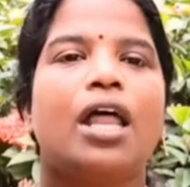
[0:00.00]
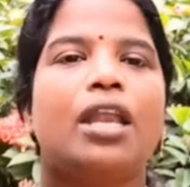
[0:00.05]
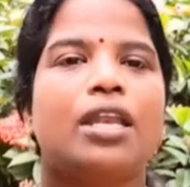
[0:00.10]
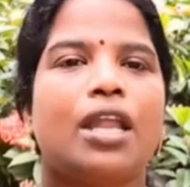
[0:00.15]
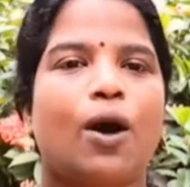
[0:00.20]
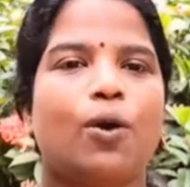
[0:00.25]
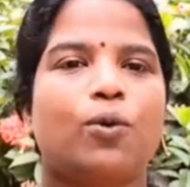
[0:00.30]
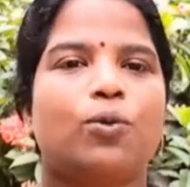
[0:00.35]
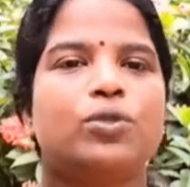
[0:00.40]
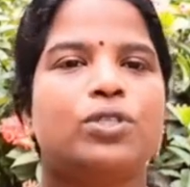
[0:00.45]

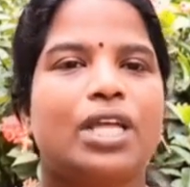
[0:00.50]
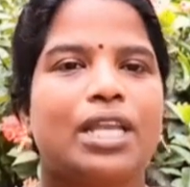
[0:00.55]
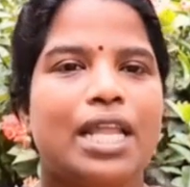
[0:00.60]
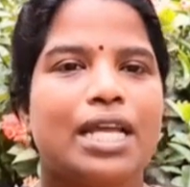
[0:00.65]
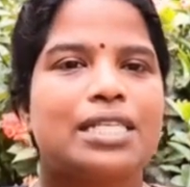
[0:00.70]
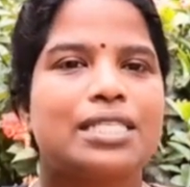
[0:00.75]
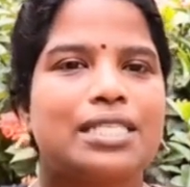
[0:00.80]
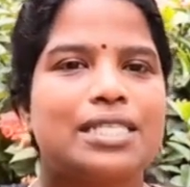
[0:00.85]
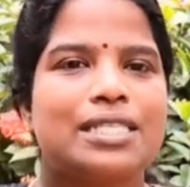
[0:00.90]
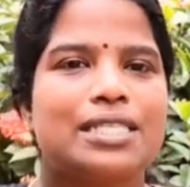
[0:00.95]
Now, the
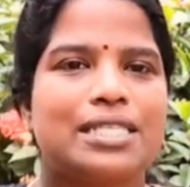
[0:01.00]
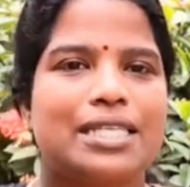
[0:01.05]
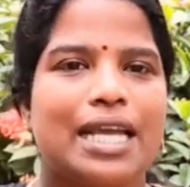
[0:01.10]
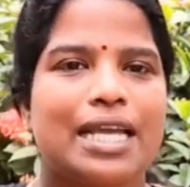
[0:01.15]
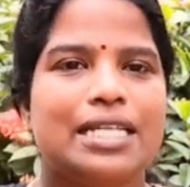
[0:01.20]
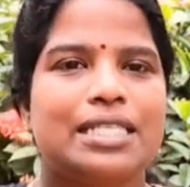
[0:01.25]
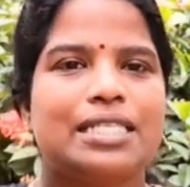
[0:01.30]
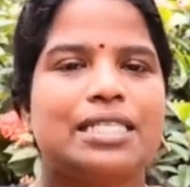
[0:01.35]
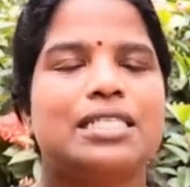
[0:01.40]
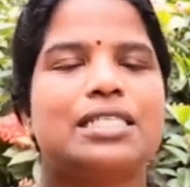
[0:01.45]
next
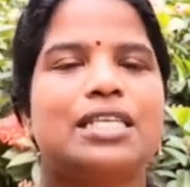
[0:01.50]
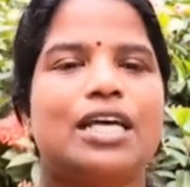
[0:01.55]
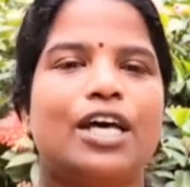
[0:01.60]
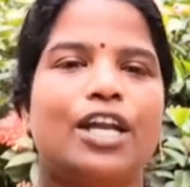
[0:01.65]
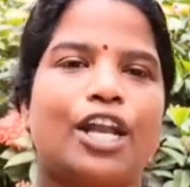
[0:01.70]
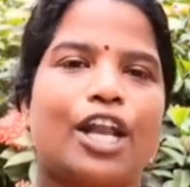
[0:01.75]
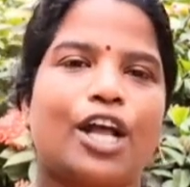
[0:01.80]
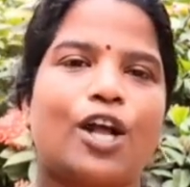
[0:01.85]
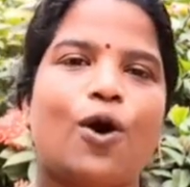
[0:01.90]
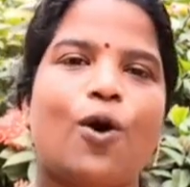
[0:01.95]
stage is
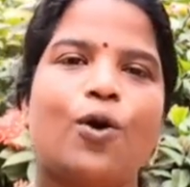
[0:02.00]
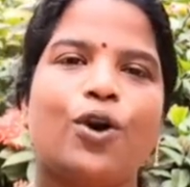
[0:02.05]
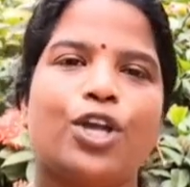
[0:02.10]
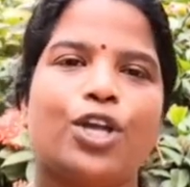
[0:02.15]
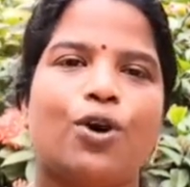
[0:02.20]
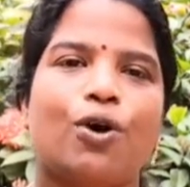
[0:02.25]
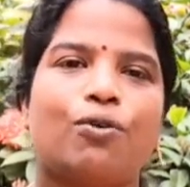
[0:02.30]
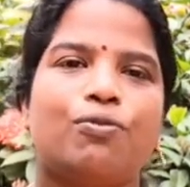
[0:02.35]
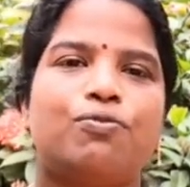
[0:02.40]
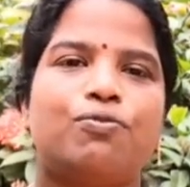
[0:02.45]

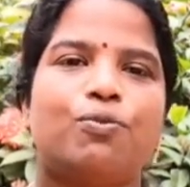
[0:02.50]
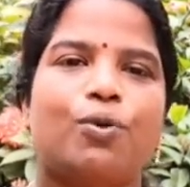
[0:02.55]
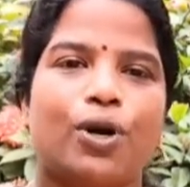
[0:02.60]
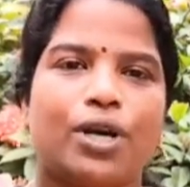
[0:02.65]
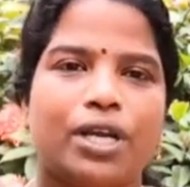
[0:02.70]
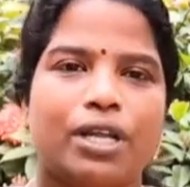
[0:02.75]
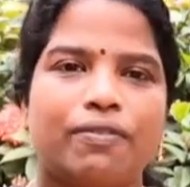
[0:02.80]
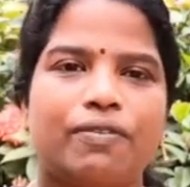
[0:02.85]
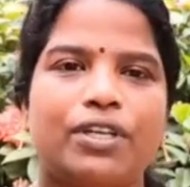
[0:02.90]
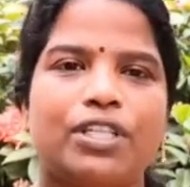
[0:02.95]
recording of
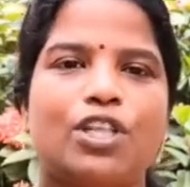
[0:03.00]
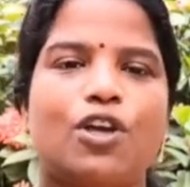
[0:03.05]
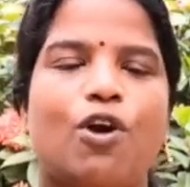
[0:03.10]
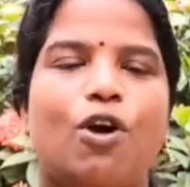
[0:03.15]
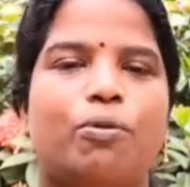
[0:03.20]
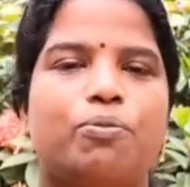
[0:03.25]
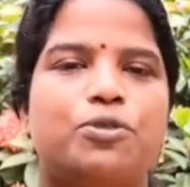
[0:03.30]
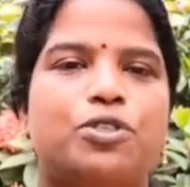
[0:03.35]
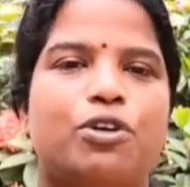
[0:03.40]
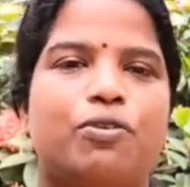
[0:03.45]
whatever the
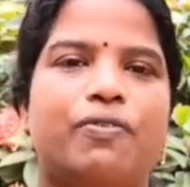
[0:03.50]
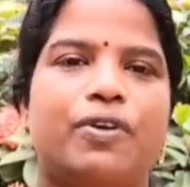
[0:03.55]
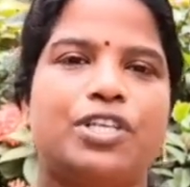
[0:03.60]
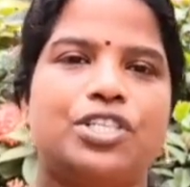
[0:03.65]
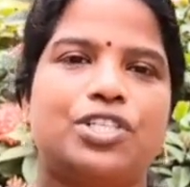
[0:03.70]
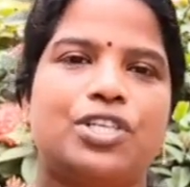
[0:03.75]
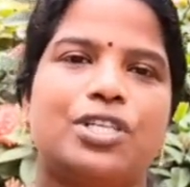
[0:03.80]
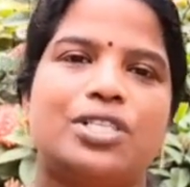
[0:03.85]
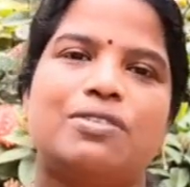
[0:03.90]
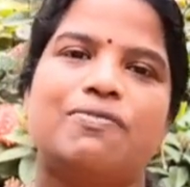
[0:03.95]

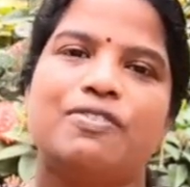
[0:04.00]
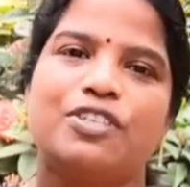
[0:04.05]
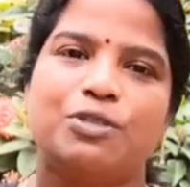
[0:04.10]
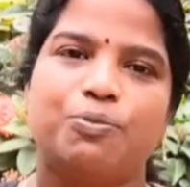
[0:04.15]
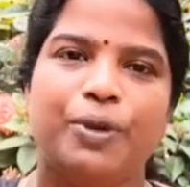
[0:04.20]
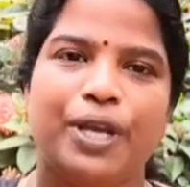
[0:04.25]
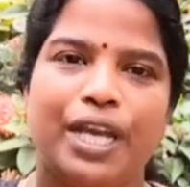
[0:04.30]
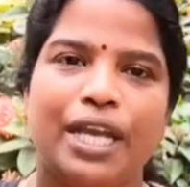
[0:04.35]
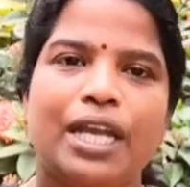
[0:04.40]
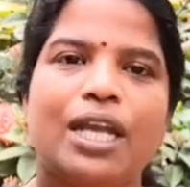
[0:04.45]
observations which
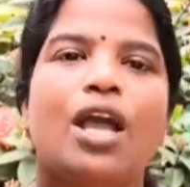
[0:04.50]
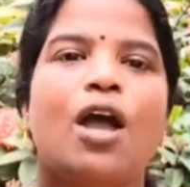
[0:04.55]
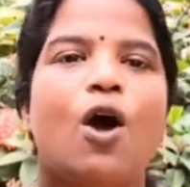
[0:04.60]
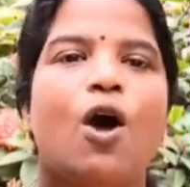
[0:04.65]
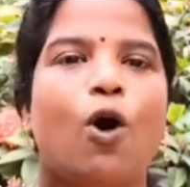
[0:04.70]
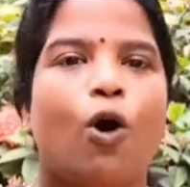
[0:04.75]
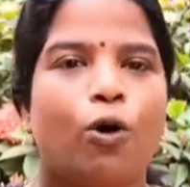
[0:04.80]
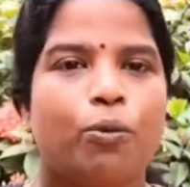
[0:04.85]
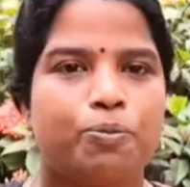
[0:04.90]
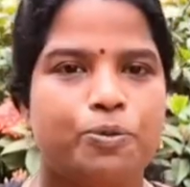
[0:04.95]
being
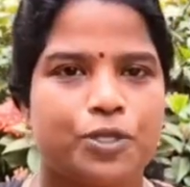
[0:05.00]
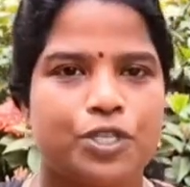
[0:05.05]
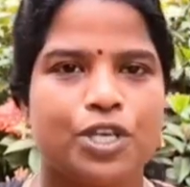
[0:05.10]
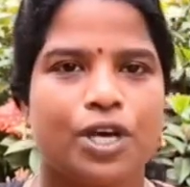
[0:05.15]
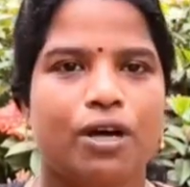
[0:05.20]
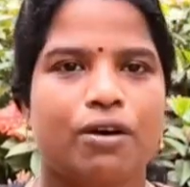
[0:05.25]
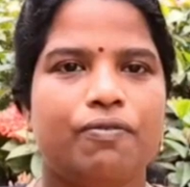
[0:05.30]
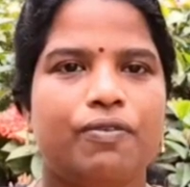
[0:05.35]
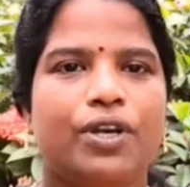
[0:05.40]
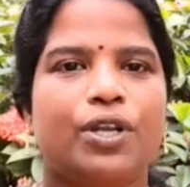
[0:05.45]

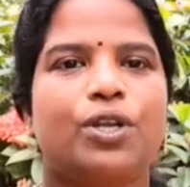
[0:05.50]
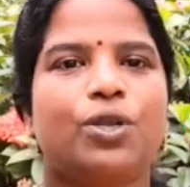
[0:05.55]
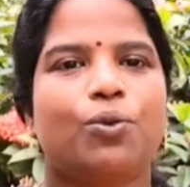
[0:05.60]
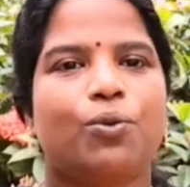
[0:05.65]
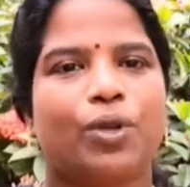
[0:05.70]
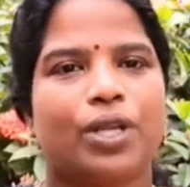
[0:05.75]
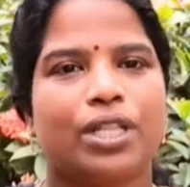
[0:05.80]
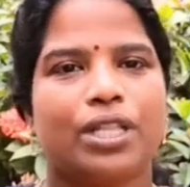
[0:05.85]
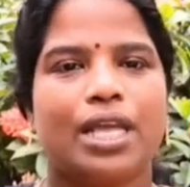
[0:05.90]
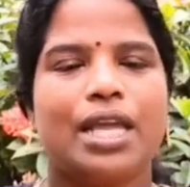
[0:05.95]
observed
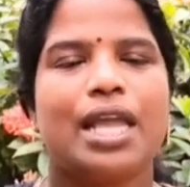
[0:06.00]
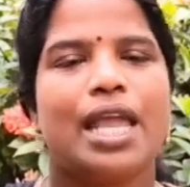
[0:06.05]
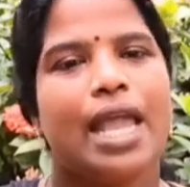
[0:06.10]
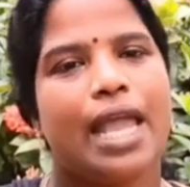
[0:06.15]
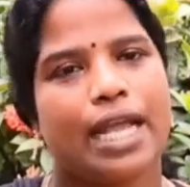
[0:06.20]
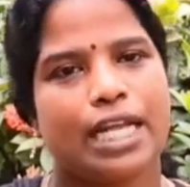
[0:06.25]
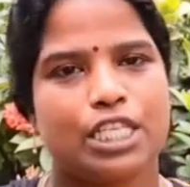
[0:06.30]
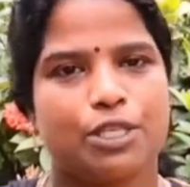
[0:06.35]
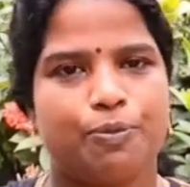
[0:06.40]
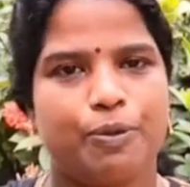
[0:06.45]
during the
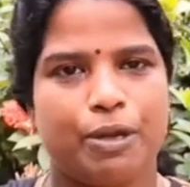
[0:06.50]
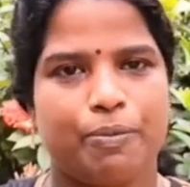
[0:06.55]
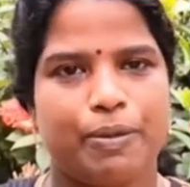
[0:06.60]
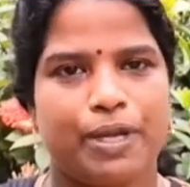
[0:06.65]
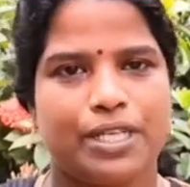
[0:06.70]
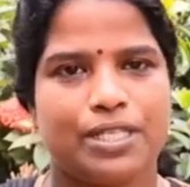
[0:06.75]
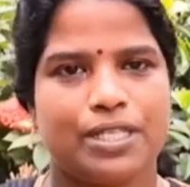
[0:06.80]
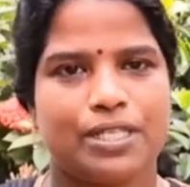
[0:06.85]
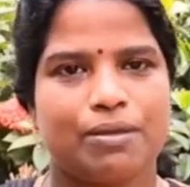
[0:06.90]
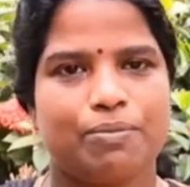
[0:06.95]

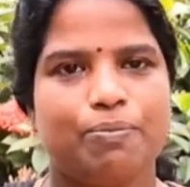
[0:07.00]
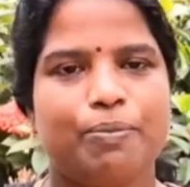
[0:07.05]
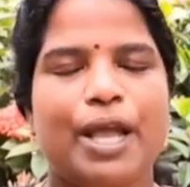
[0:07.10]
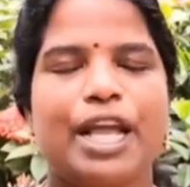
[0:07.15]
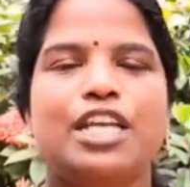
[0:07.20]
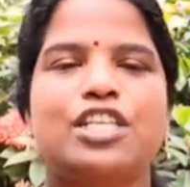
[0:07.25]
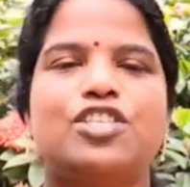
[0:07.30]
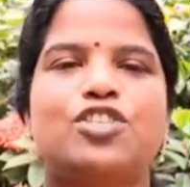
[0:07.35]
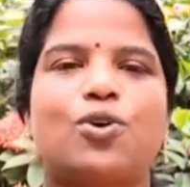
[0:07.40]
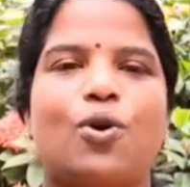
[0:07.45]
experiment.
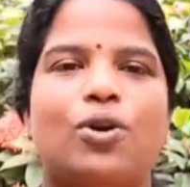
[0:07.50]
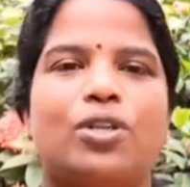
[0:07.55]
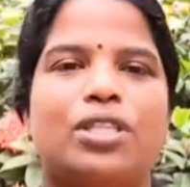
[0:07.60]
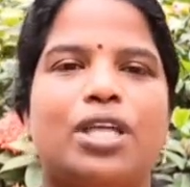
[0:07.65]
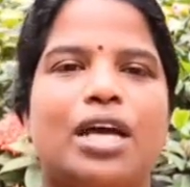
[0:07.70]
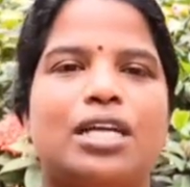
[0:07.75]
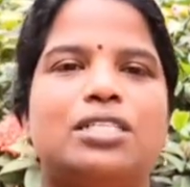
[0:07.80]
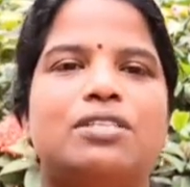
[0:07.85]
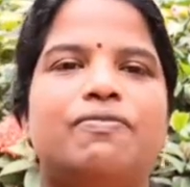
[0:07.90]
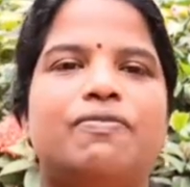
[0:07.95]
Based on
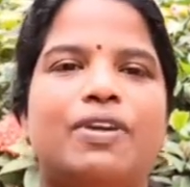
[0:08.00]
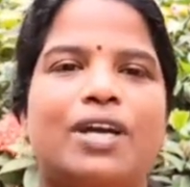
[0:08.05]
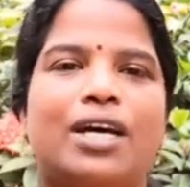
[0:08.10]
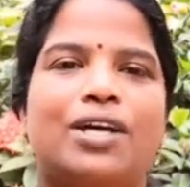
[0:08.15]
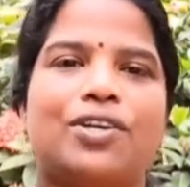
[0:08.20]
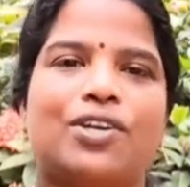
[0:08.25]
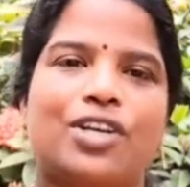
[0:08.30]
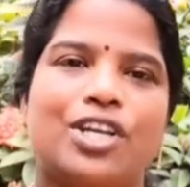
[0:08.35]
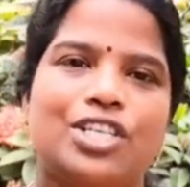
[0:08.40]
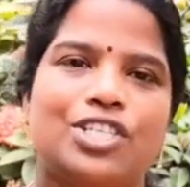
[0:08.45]
that, we
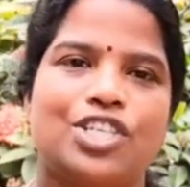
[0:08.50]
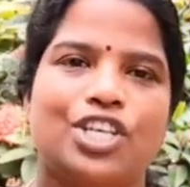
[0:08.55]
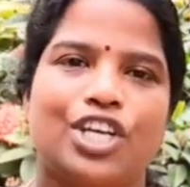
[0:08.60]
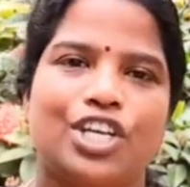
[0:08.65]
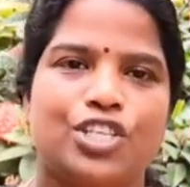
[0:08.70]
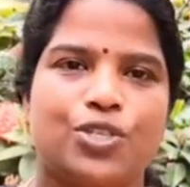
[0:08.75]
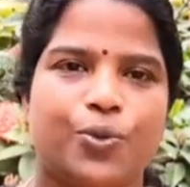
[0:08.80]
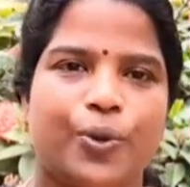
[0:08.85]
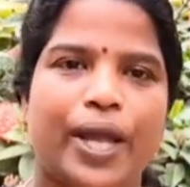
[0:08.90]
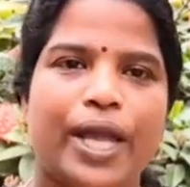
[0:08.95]
are reaching
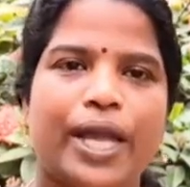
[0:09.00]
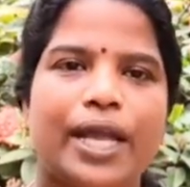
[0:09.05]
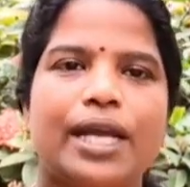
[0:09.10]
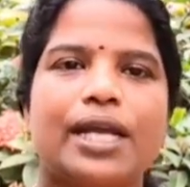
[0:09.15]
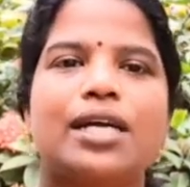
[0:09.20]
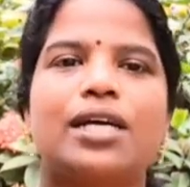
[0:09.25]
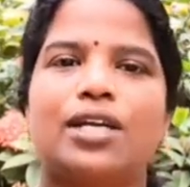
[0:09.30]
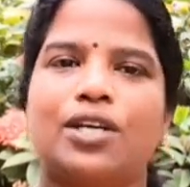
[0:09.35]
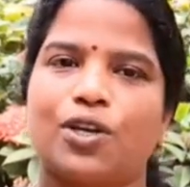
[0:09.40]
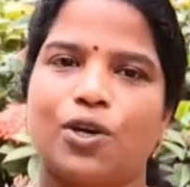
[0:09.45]
into a
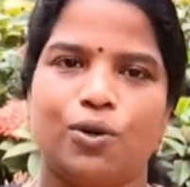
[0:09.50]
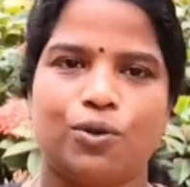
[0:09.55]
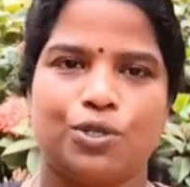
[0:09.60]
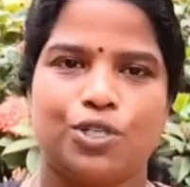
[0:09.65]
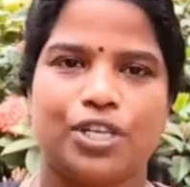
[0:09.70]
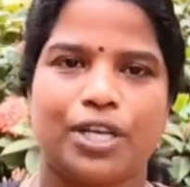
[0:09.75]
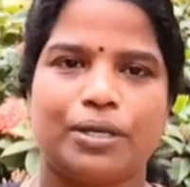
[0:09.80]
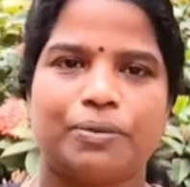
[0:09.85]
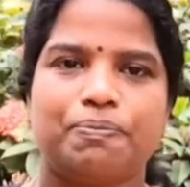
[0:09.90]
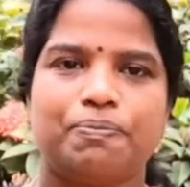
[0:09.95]

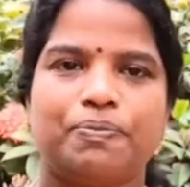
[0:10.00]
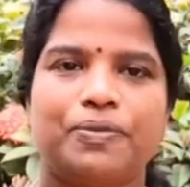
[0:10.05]
conclusion.